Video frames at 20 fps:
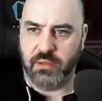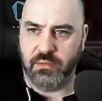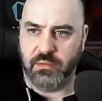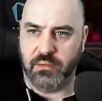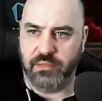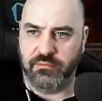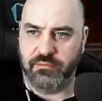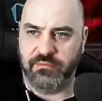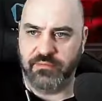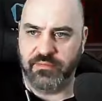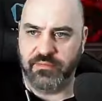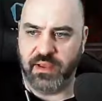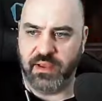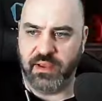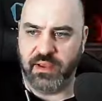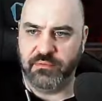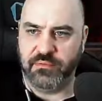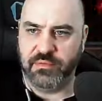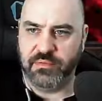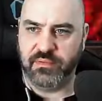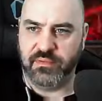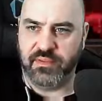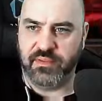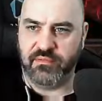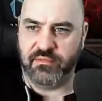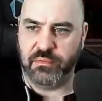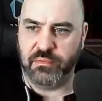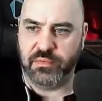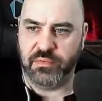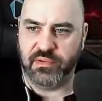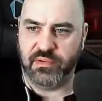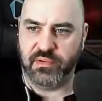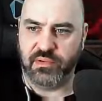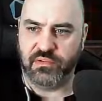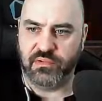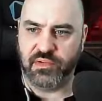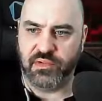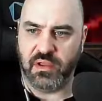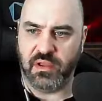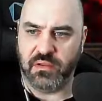a 5 to a 7%
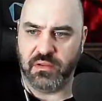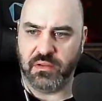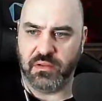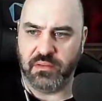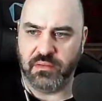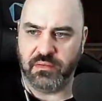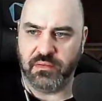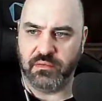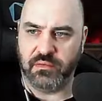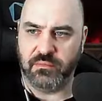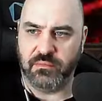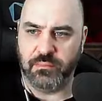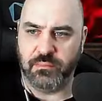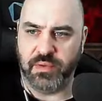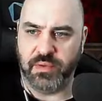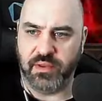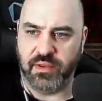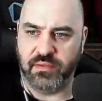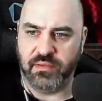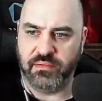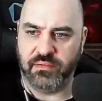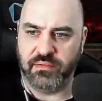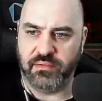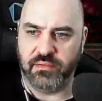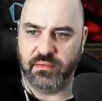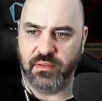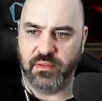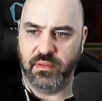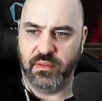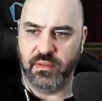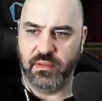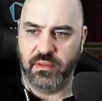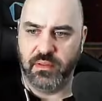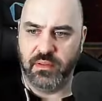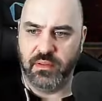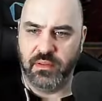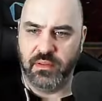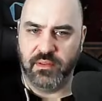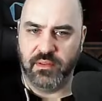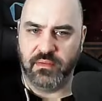shock on the boss.
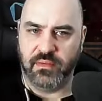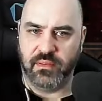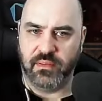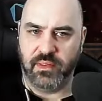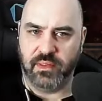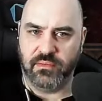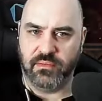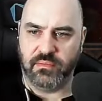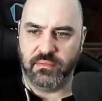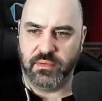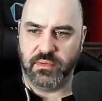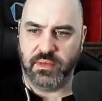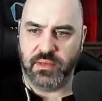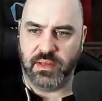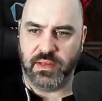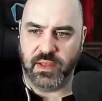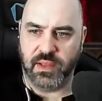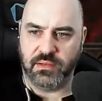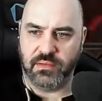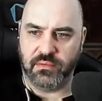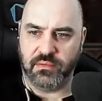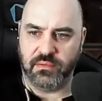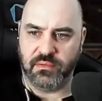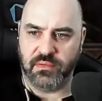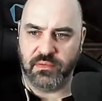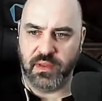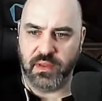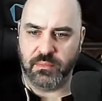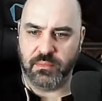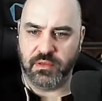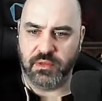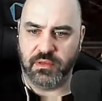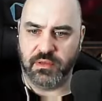So that's really not too shabby.